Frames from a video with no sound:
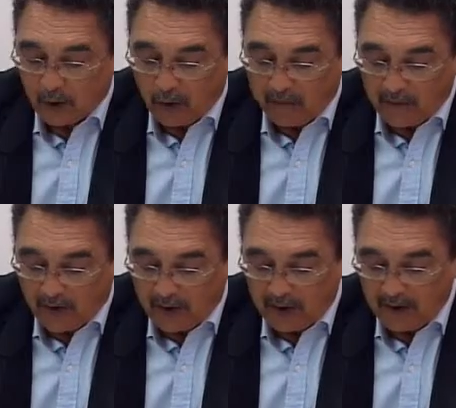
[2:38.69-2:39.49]

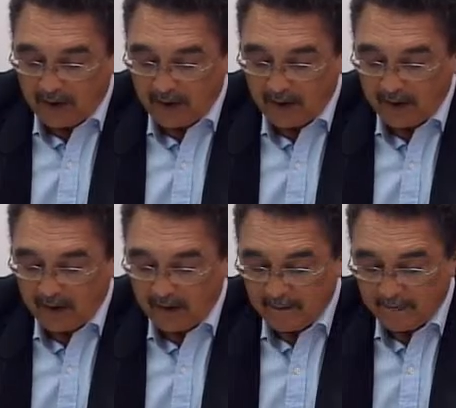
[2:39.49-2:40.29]
overall
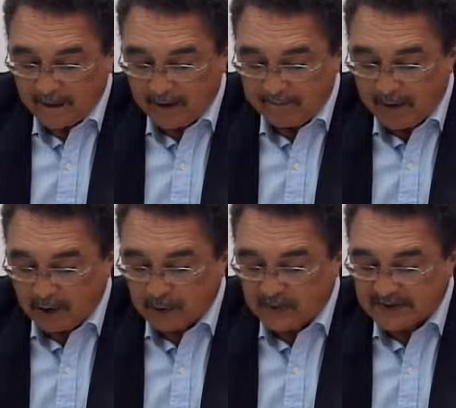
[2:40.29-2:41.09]

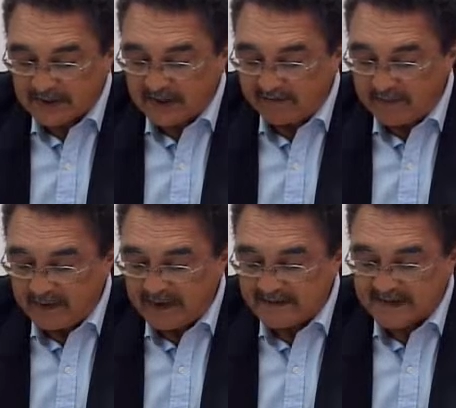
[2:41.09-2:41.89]
amount which the
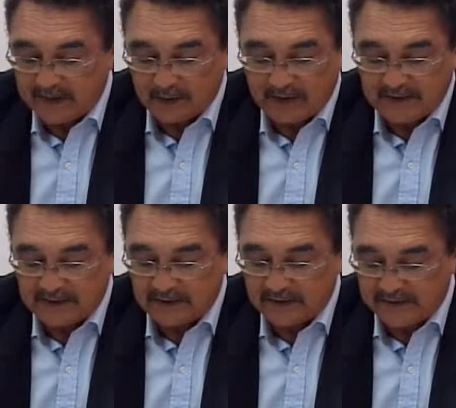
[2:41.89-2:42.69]
government has
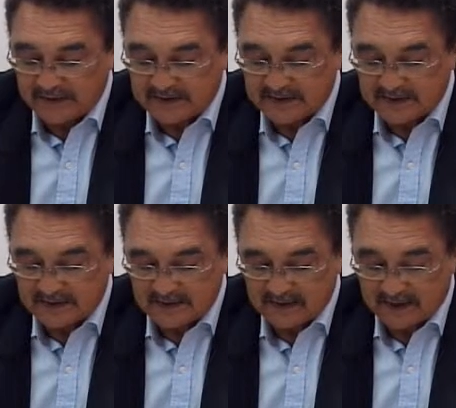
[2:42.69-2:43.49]
allocated to
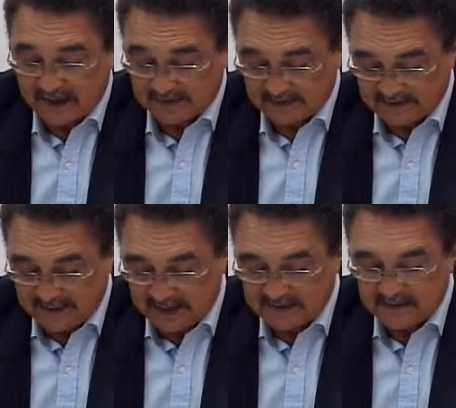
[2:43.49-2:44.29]
this
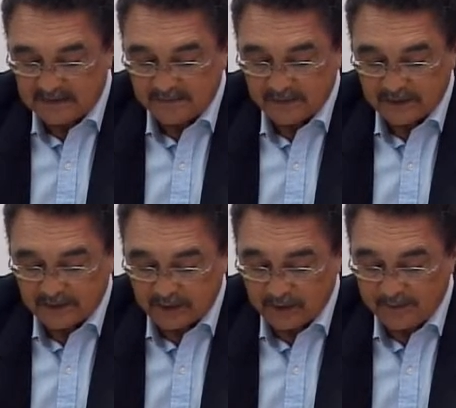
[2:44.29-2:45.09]
exercise.
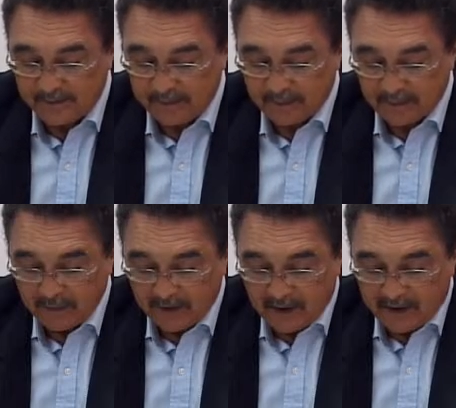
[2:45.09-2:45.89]
Two,
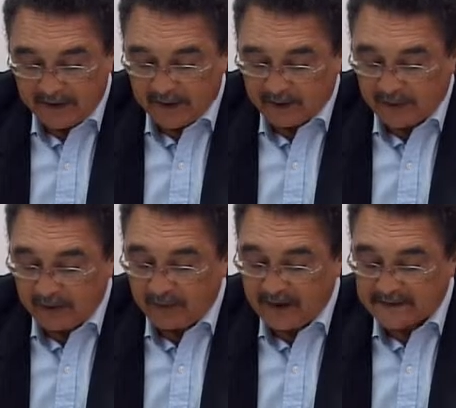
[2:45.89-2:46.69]
the
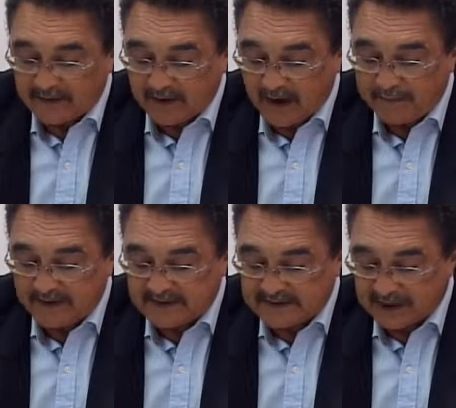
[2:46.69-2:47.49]
agreed rates of
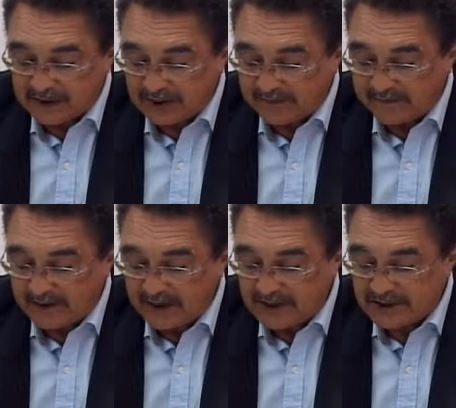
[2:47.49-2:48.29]
compensation for
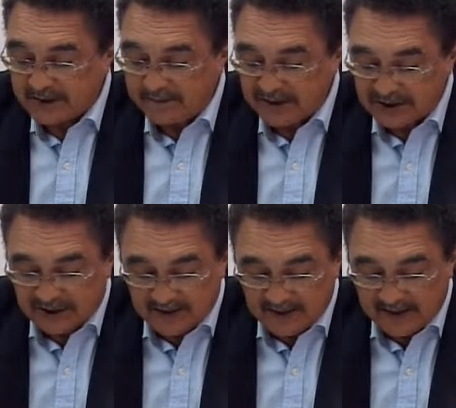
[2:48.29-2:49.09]
each
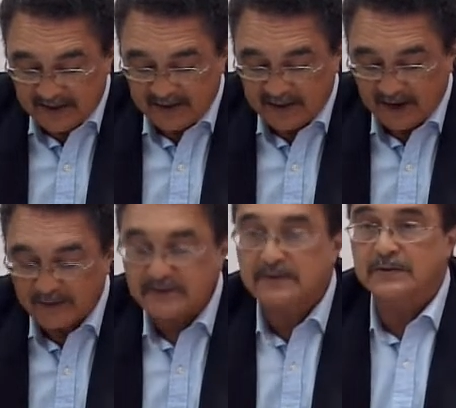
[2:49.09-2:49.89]
commissioner and the
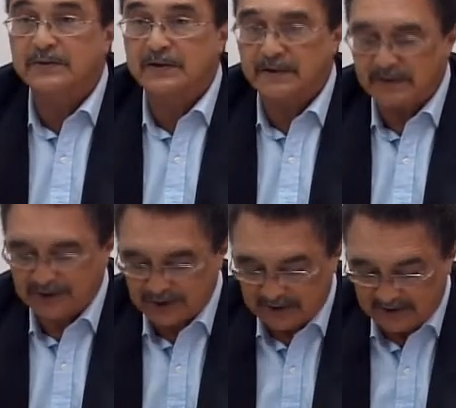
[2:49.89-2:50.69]
counsel to the
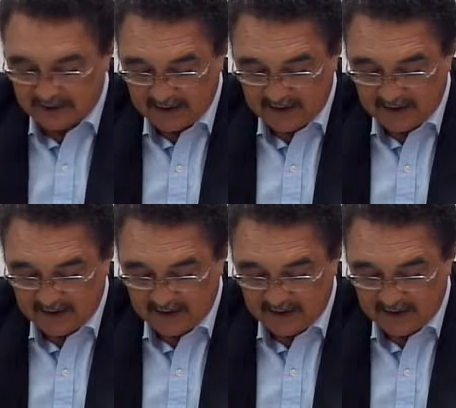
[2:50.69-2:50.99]
commission.